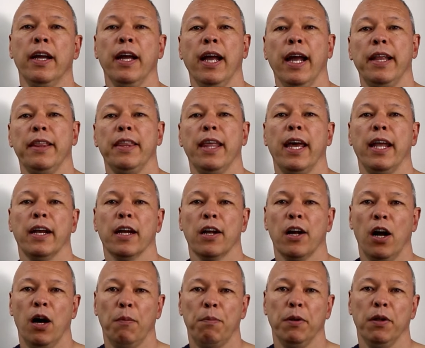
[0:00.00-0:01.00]
and then a
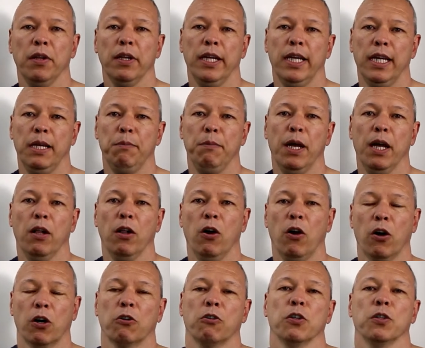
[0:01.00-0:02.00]
couple email
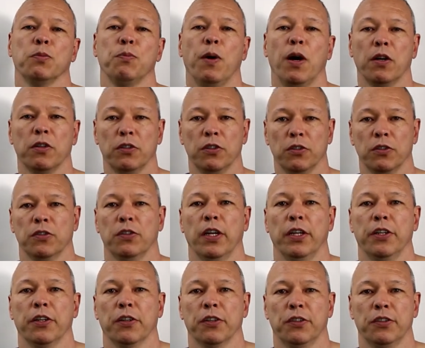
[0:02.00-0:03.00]
autoresponders that
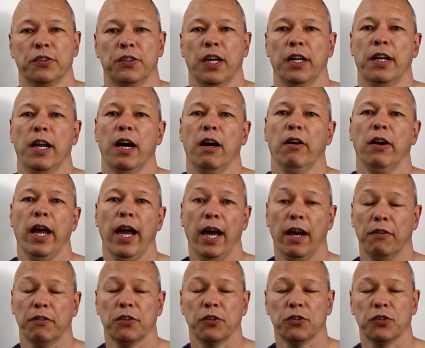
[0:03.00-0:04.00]
you're going to send out
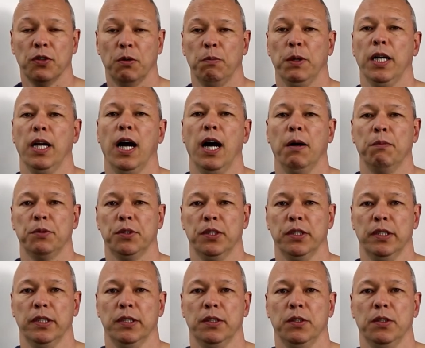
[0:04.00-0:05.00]
after somebody opts
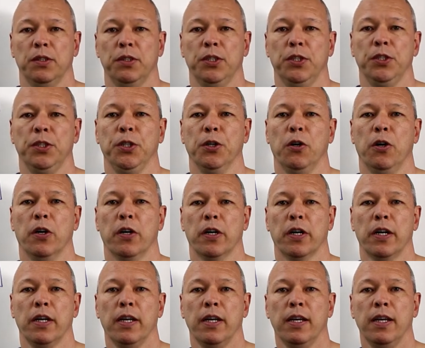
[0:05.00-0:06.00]
in to your
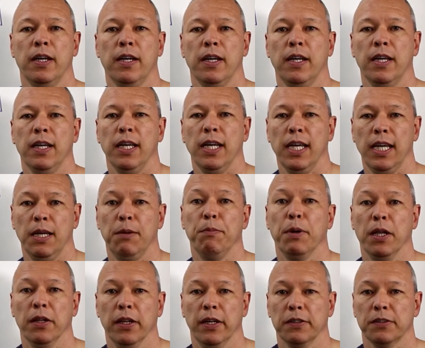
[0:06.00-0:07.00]

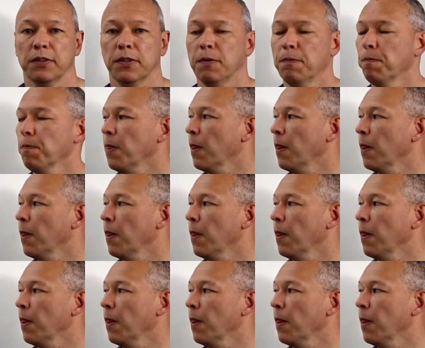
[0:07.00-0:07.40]
email list.